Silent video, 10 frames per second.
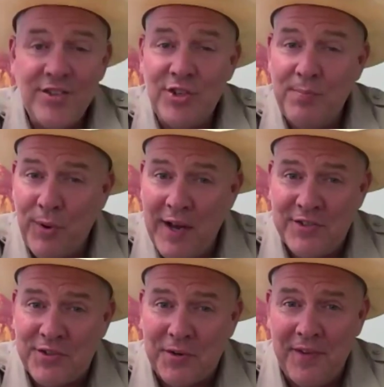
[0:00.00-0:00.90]
a
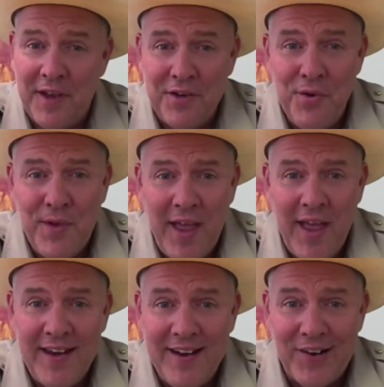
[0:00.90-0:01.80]
suppressor, and you
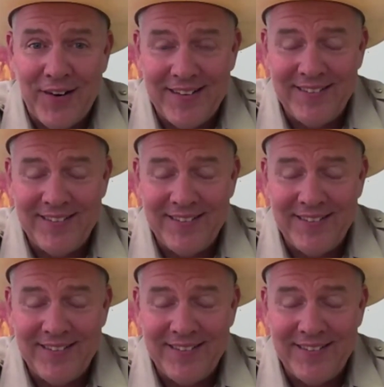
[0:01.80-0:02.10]
sure does.